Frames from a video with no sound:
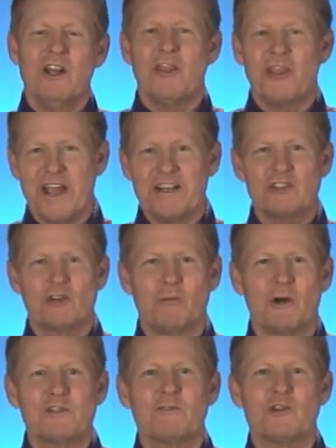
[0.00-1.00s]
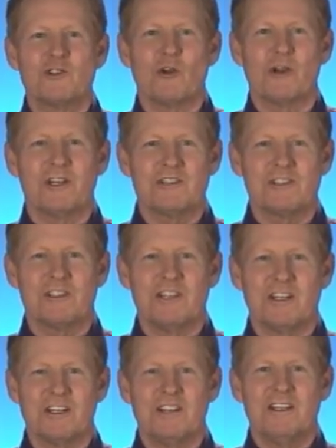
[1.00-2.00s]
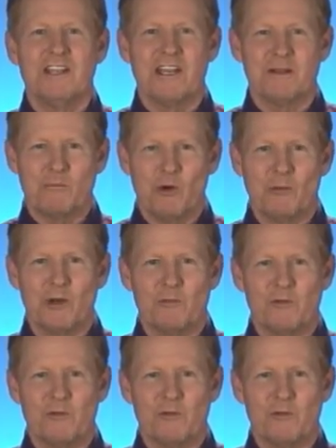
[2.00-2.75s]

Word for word: Thanks so much for joining us again at Momentum